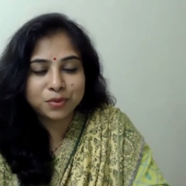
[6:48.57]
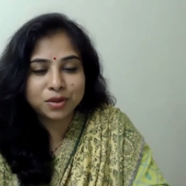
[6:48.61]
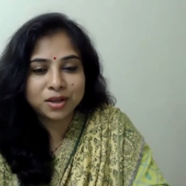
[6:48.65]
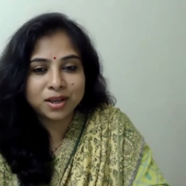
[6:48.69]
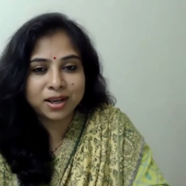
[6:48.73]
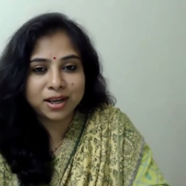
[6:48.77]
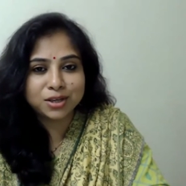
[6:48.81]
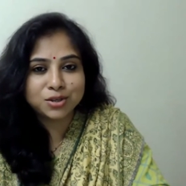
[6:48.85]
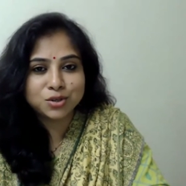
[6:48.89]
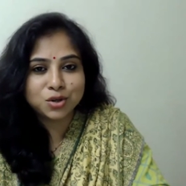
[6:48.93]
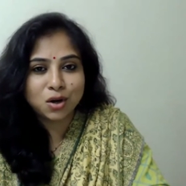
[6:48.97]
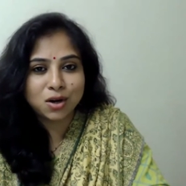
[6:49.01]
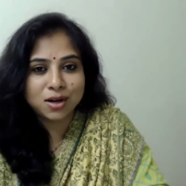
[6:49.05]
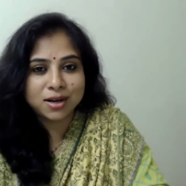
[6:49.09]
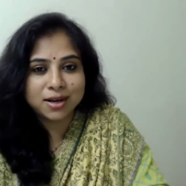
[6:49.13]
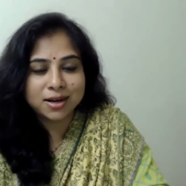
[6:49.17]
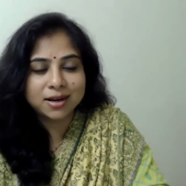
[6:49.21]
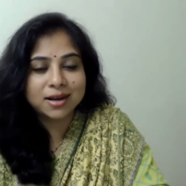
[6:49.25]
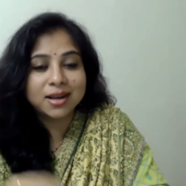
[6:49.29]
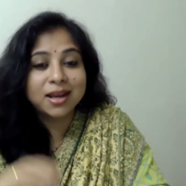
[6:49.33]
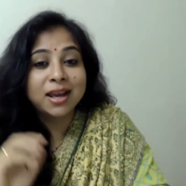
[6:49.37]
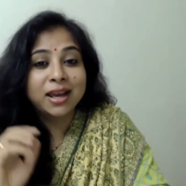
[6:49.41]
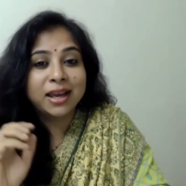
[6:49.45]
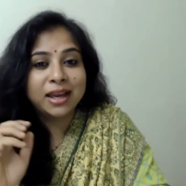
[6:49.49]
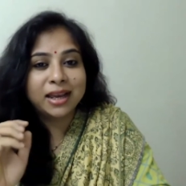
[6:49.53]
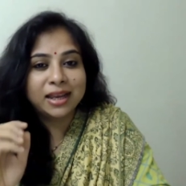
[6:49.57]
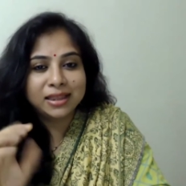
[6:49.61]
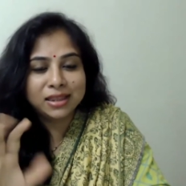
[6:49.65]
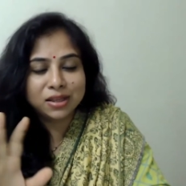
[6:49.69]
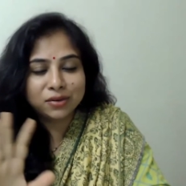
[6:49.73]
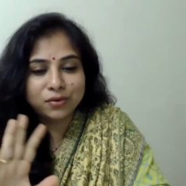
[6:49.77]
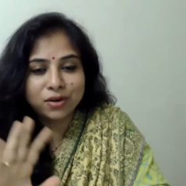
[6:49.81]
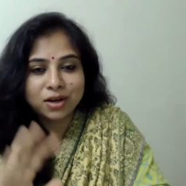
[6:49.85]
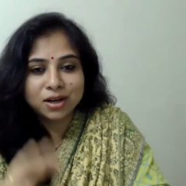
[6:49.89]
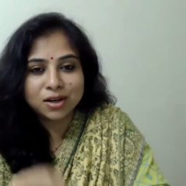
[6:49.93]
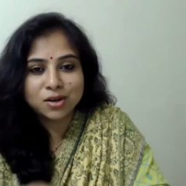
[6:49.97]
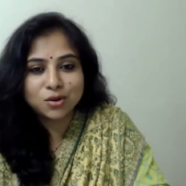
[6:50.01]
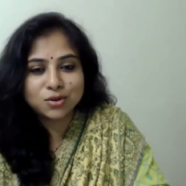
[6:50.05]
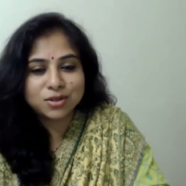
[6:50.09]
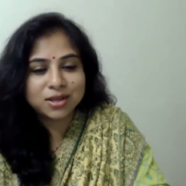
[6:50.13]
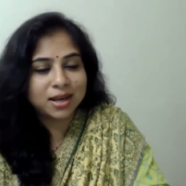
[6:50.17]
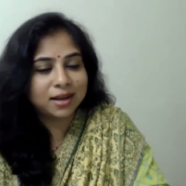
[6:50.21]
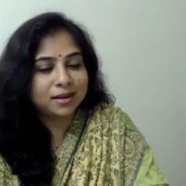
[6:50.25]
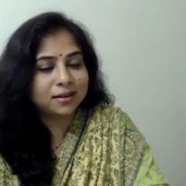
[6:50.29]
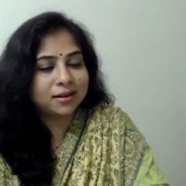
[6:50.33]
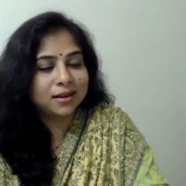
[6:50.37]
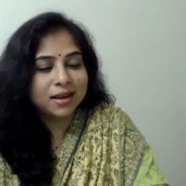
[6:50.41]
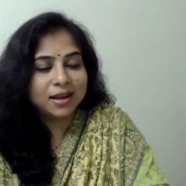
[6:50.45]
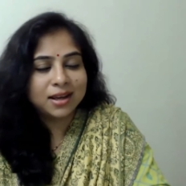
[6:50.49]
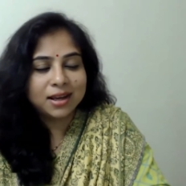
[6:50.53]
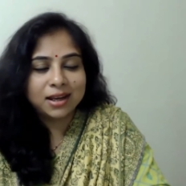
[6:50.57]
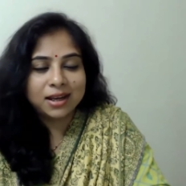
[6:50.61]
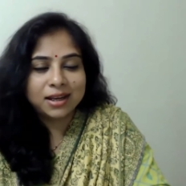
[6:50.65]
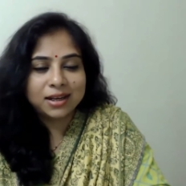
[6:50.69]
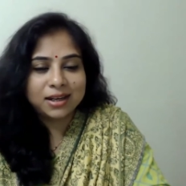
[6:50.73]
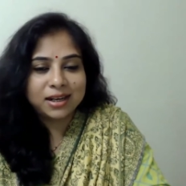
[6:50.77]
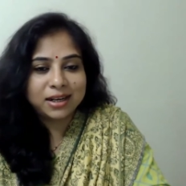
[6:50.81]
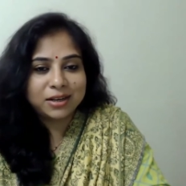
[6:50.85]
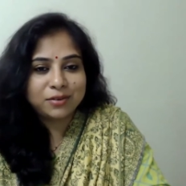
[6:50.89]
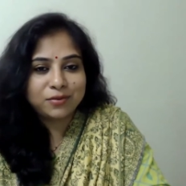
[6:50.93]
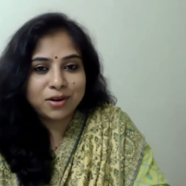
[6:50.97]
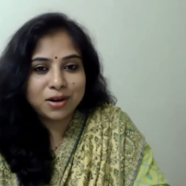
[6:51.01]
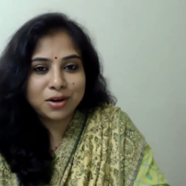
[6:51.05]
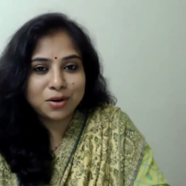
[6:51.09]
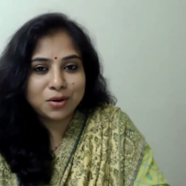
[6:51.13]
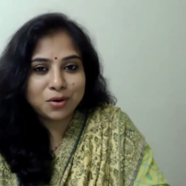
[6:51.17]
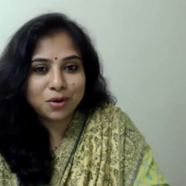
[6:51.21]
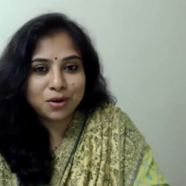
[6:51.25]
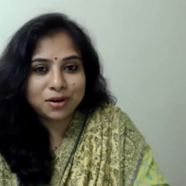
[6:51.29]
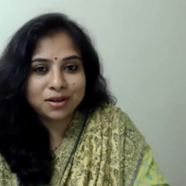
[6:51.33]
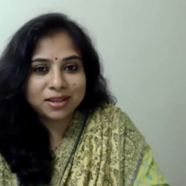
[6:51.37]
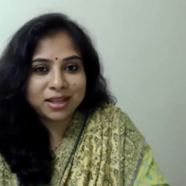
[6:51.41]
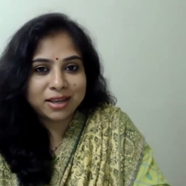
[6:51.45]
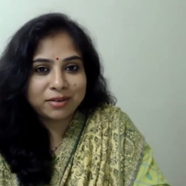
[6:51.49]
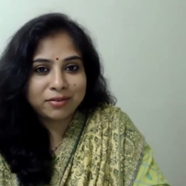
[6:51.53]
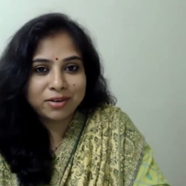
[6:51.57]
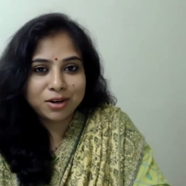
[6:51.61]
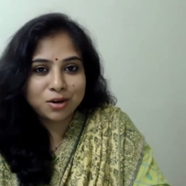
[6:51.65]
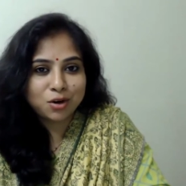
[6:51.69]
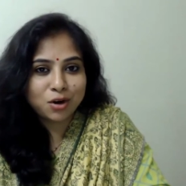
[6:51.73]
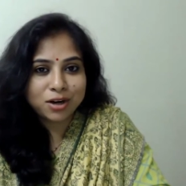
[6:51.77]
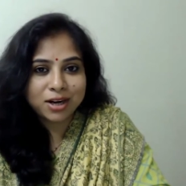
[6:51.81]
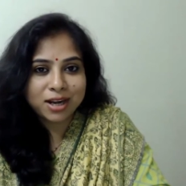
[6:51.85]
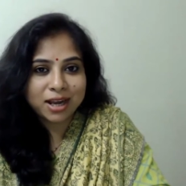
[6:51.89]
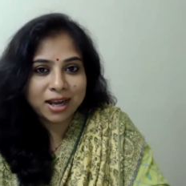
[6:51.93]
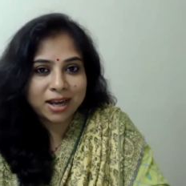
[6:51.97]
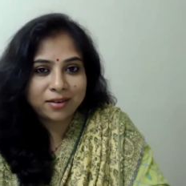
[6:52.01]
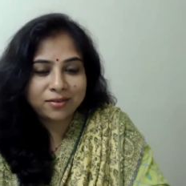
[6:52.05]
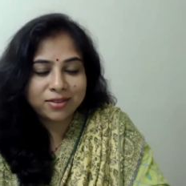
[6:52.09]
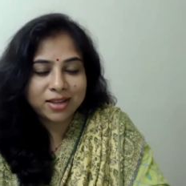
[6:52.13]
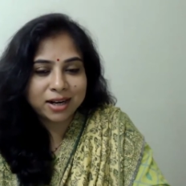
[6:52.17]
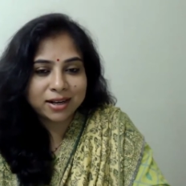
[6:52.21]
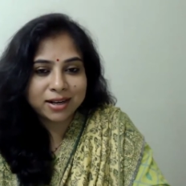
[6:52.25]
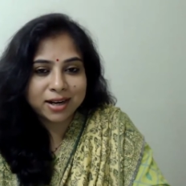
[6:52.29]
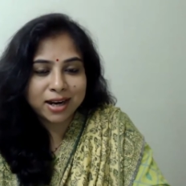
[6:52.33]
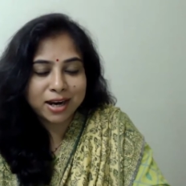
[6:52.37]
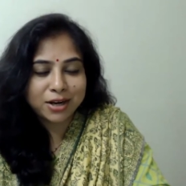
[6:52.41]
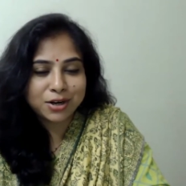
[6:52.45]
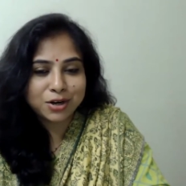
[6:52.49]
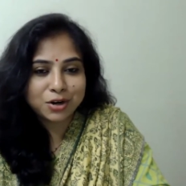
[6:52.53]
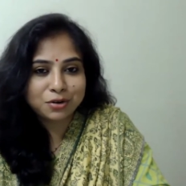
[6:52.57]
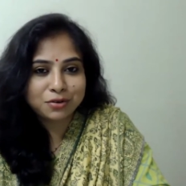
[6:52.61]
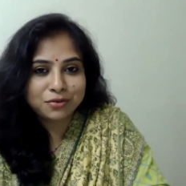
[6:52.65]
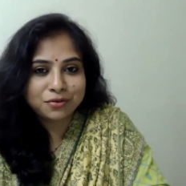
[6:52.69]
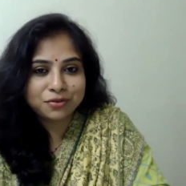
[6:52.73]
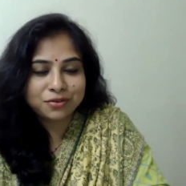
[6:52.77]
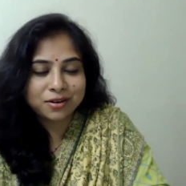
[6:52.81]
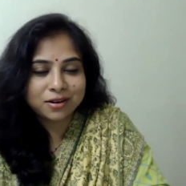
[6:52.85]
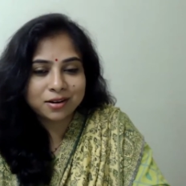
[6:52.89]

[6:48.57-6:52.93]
exalted in the Virgo sign, they will not have that kind of